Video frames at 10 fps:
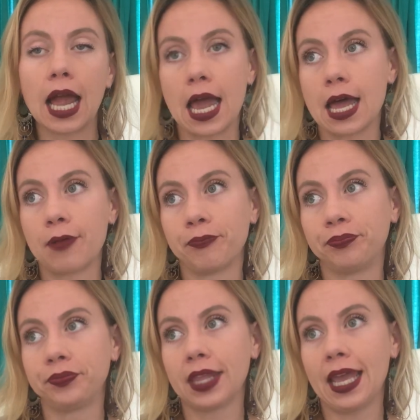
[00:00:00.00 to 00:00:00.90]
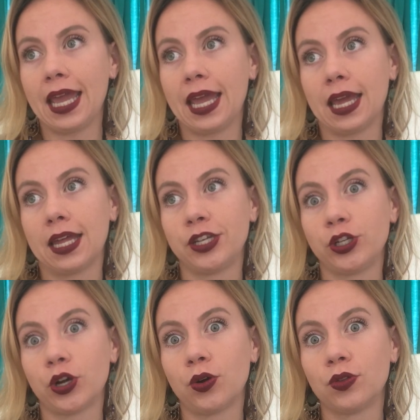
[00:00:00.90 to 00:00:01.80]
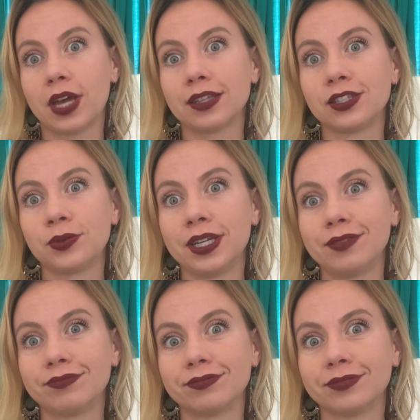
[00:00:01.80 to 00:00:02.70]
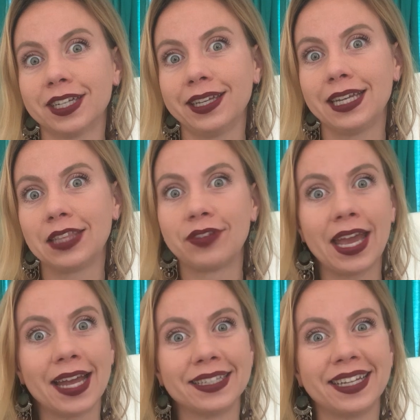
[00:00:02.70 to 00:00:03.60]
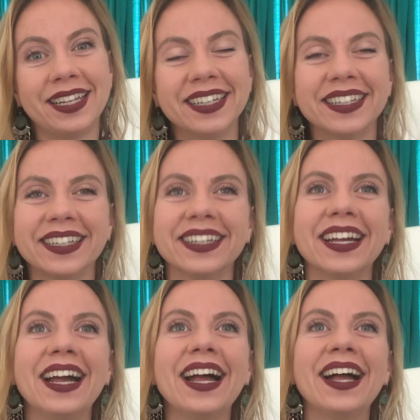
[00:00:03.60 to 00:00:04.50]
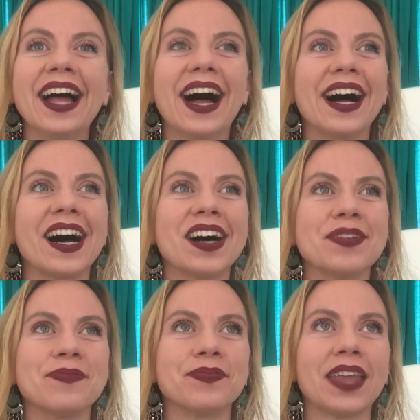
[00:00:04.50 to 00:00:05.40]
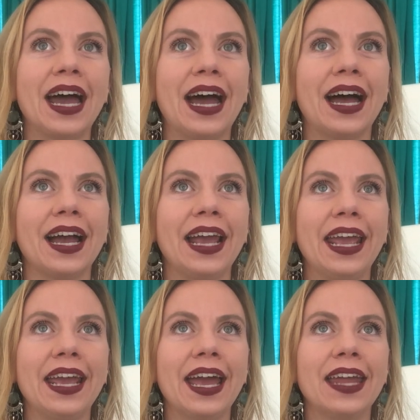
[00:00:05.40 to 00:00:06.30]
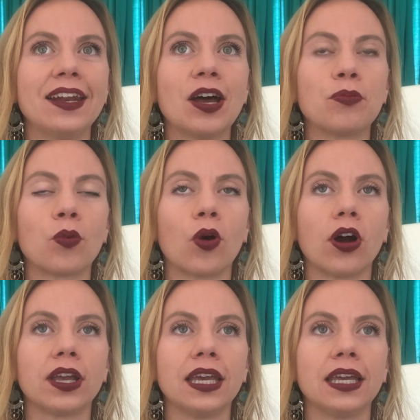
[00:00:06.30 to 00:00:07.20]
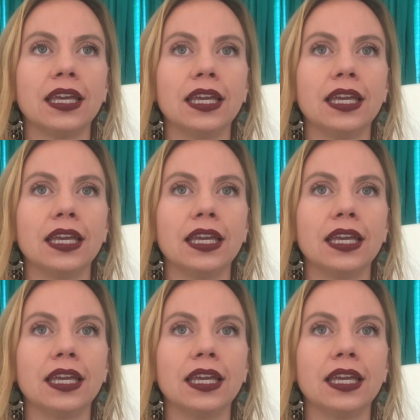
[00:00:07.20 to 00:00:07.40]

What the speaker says: And, that's when it really hit the fan. I ended up walking